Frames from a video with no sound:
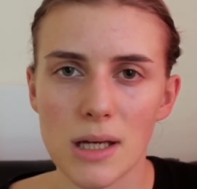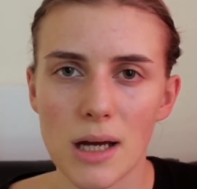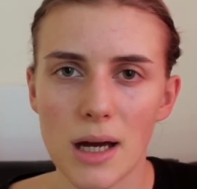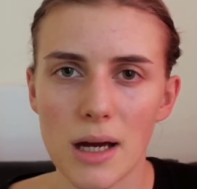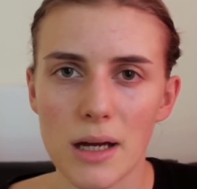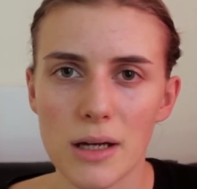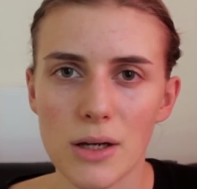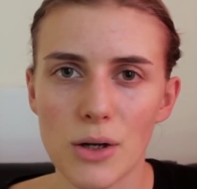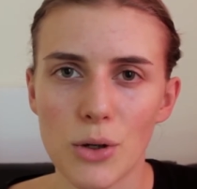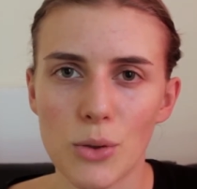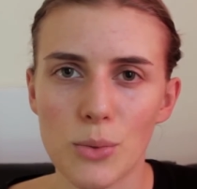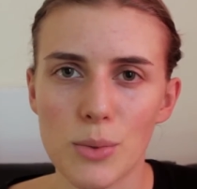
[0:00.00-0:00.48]

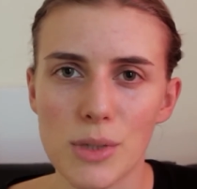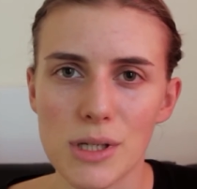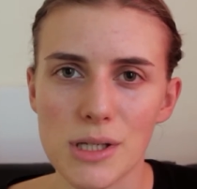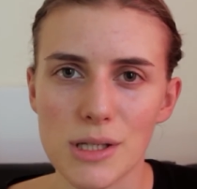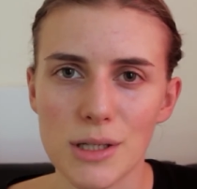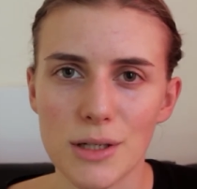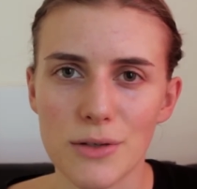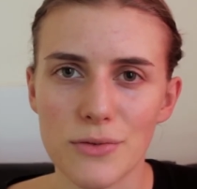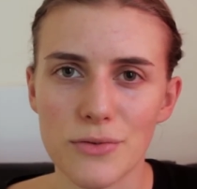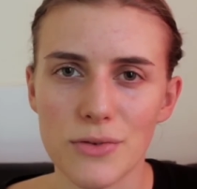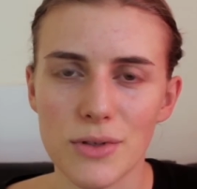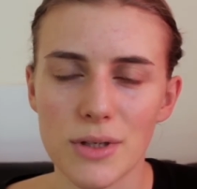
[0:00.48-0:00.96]
I always
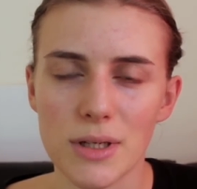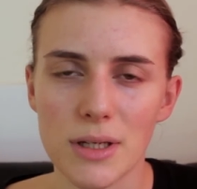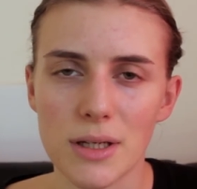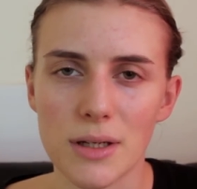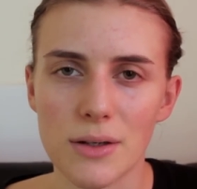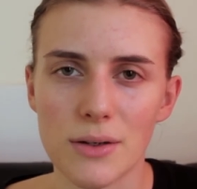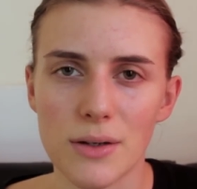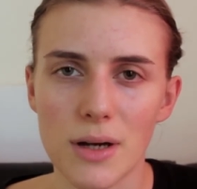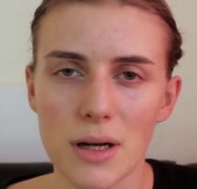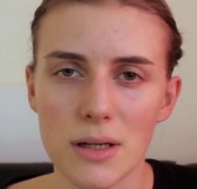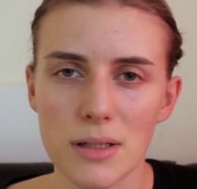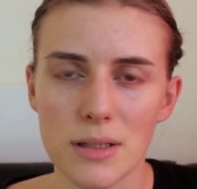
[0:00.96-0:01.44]
love to
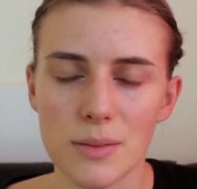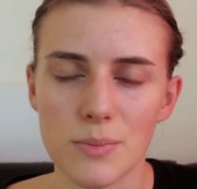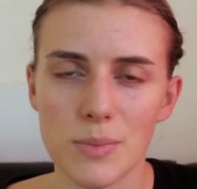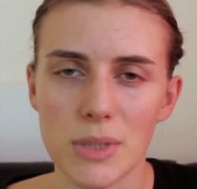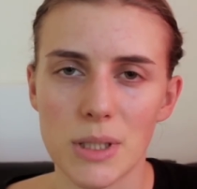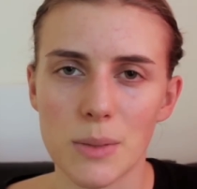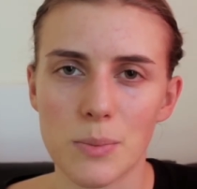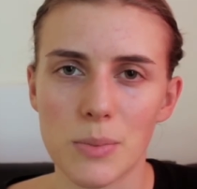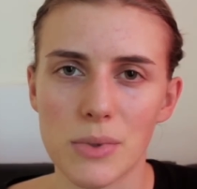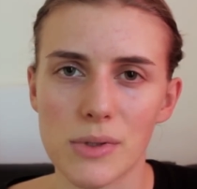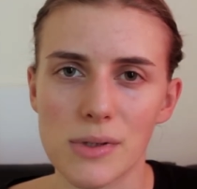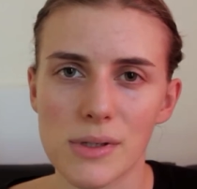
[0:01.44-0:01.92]
hear other
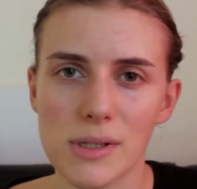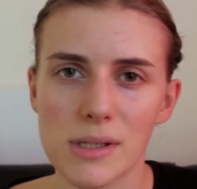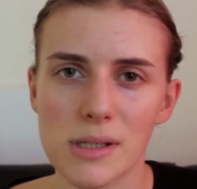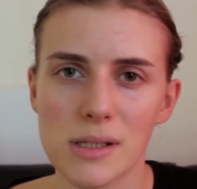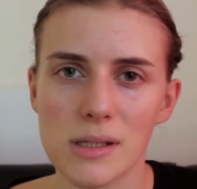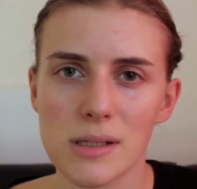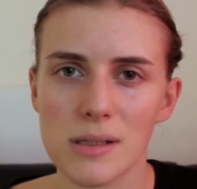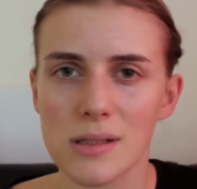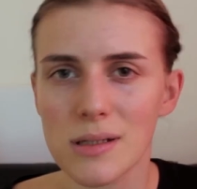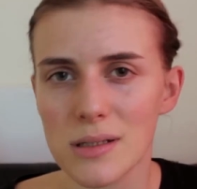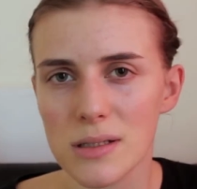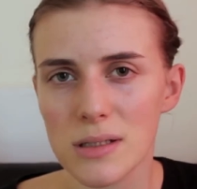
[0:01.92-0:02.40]

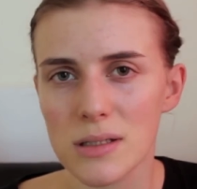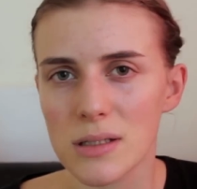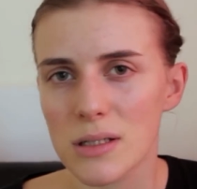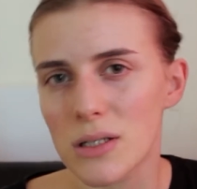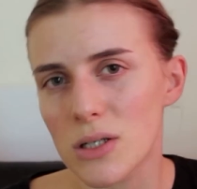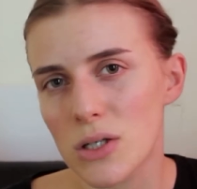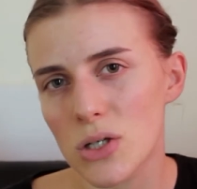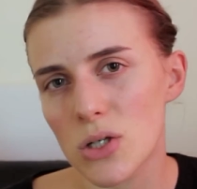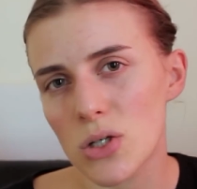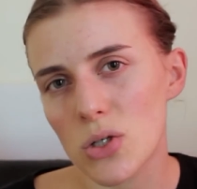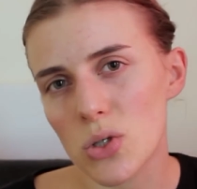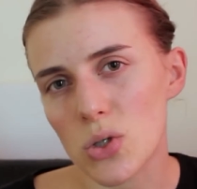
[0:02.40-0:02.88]
people's
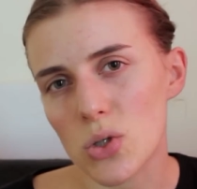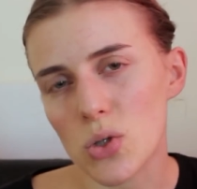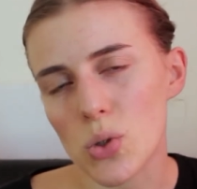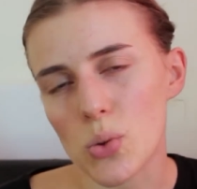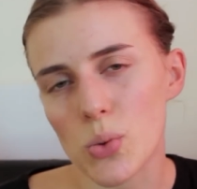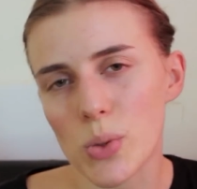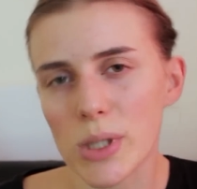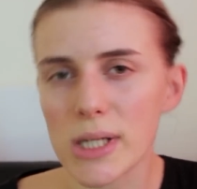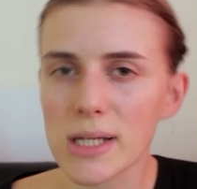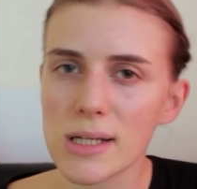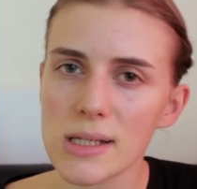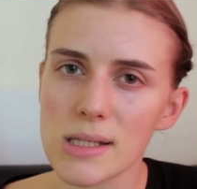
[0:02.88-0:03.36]

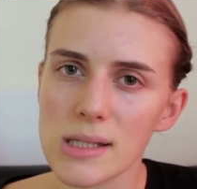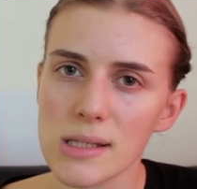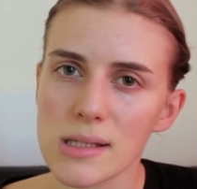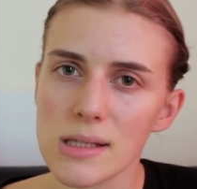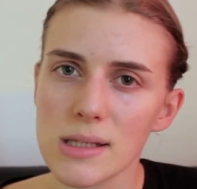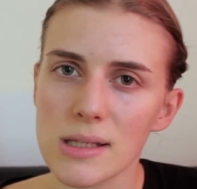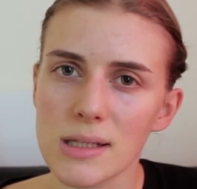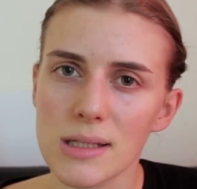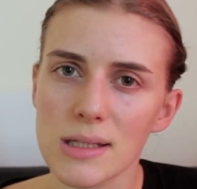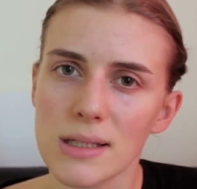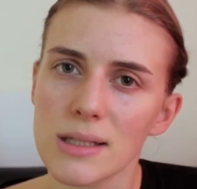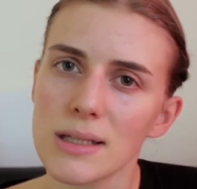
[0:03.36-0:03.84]

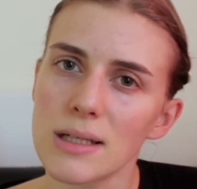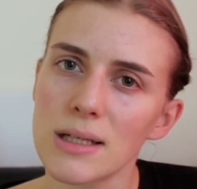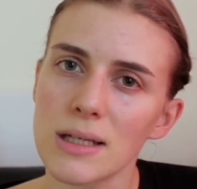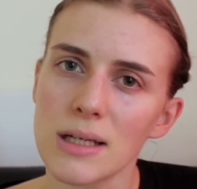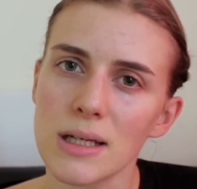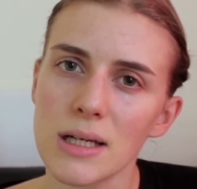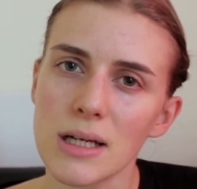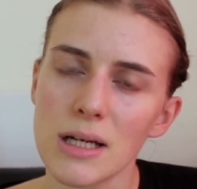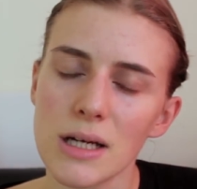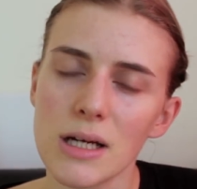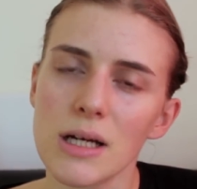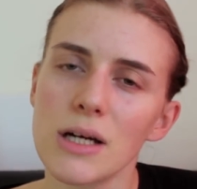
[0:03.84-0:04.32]
tricks
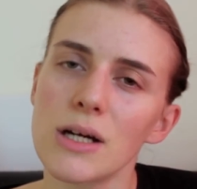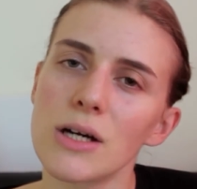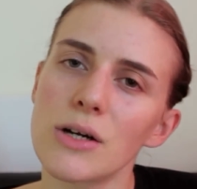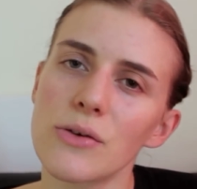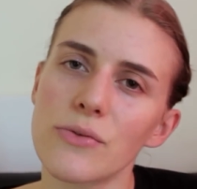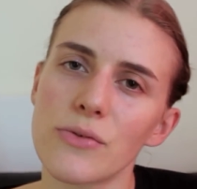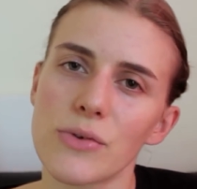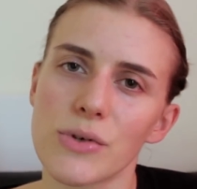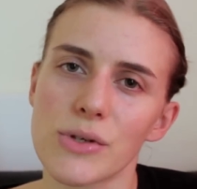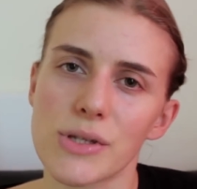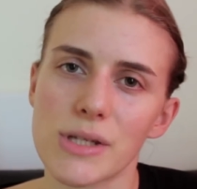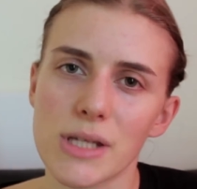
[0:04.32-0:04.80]

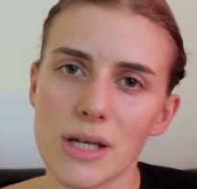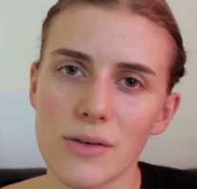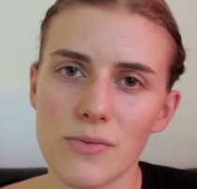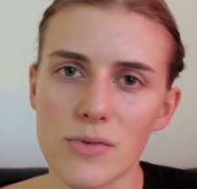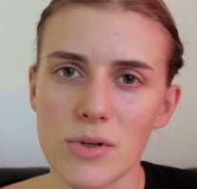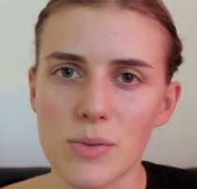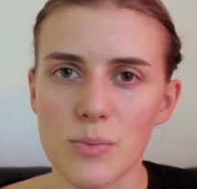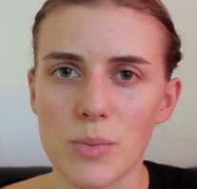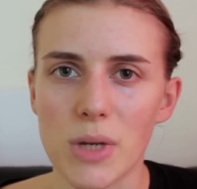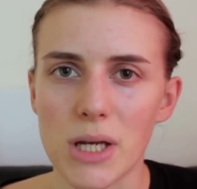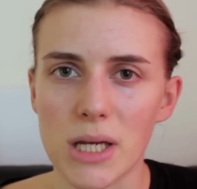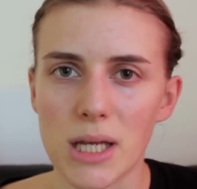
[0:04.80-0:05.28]
for
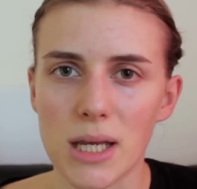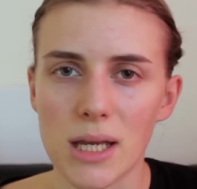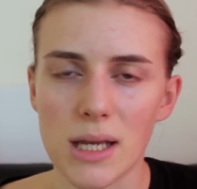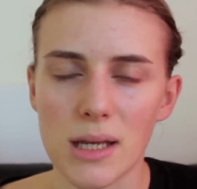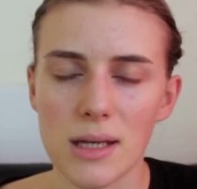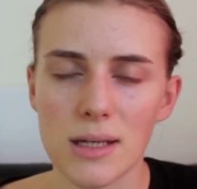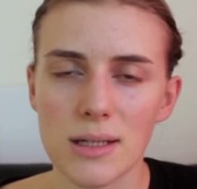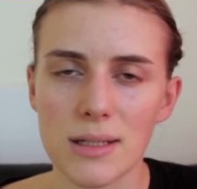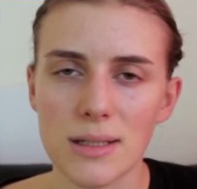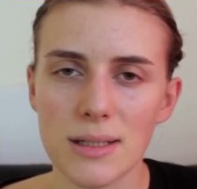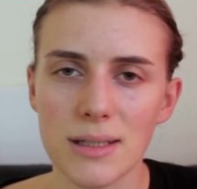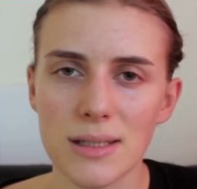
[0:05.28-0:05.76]
saving
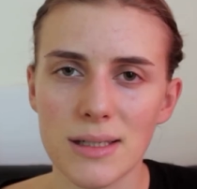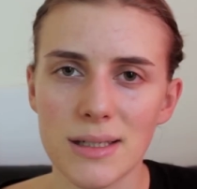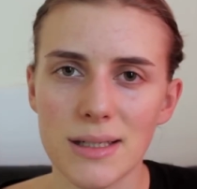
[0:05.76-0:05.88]
money.